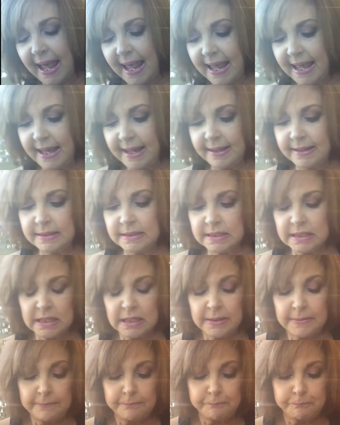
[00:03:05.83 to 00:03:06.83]
And
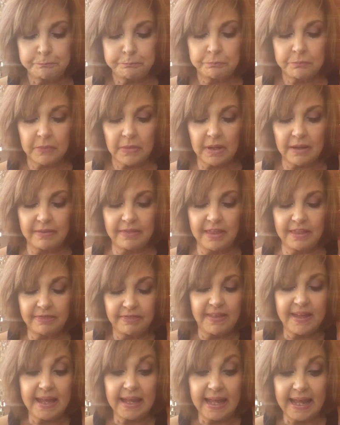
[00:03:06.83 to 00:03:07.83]
the
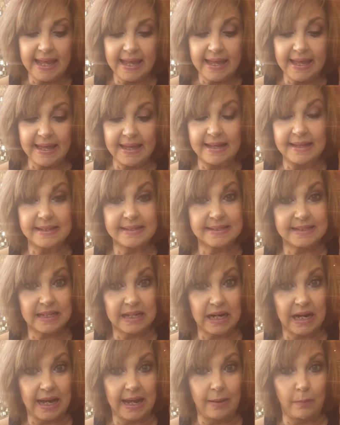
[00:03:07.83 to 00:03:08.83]
thing is,
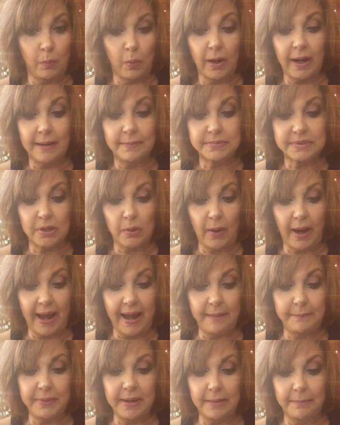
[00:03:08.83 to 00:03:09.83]
and what I'm so
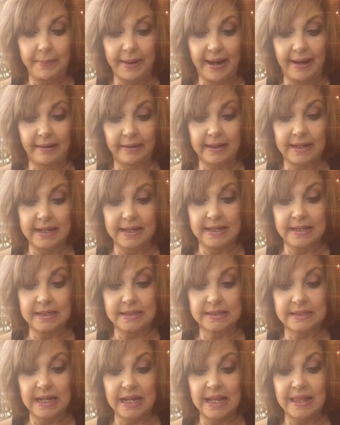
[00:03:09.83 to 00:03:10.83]
happy about
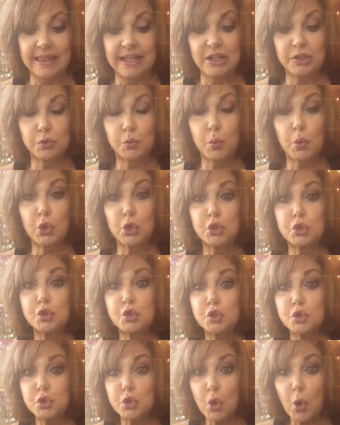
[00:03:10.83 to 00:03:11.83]
is these were
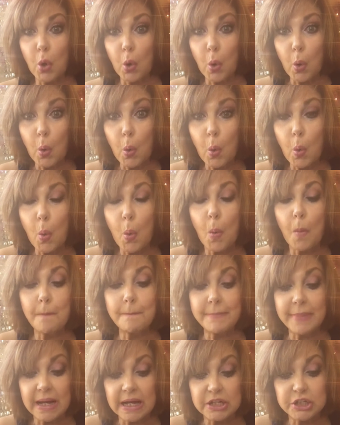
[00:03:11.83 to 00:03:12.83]
so
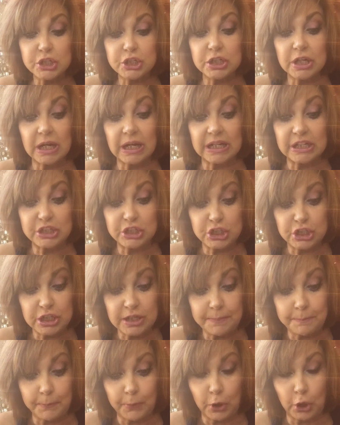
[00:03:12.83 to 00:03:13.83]
much
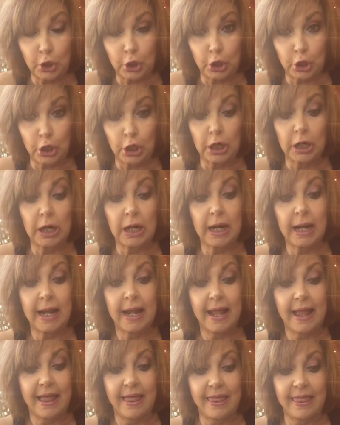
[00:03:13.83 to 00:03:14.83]
cheaper
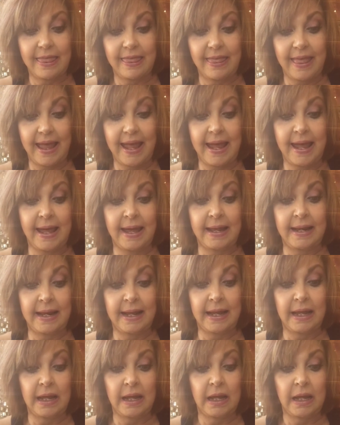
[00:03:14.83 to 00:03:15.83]

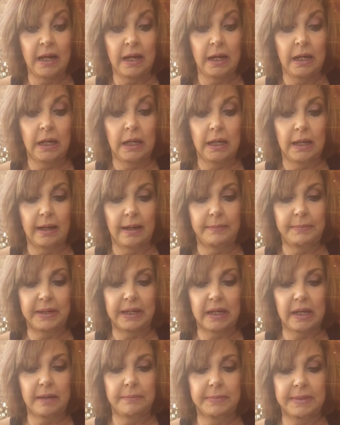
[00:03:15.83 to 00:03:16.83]
than, I'm going
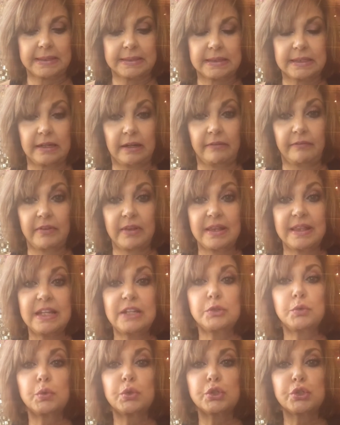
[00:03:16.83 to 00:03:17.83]
to cut myself.
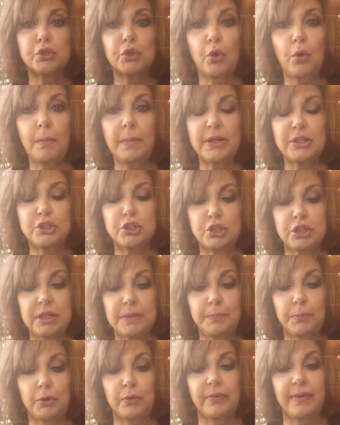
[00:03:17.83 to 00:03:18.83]
These were so much
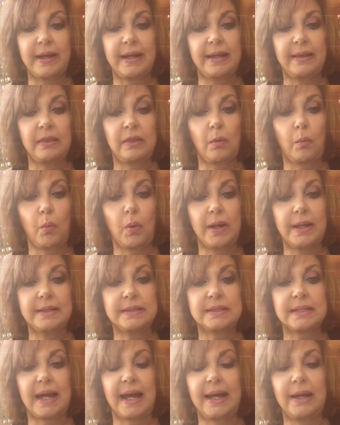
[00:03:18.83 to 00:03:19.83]
cheaper than the
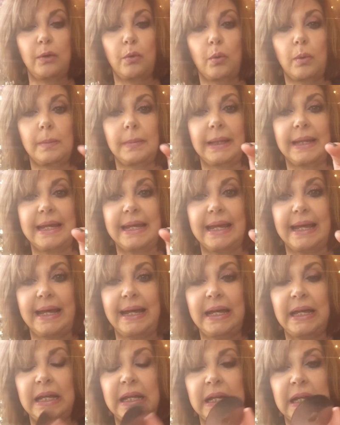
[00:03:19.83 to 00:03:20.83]
ones I normally
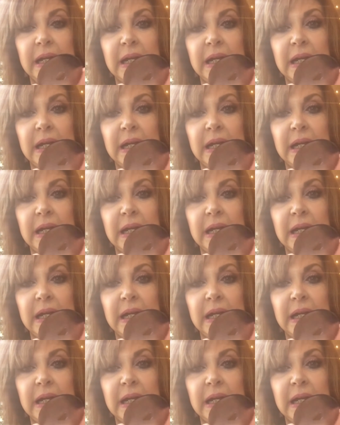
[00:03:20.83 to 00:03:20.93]
get.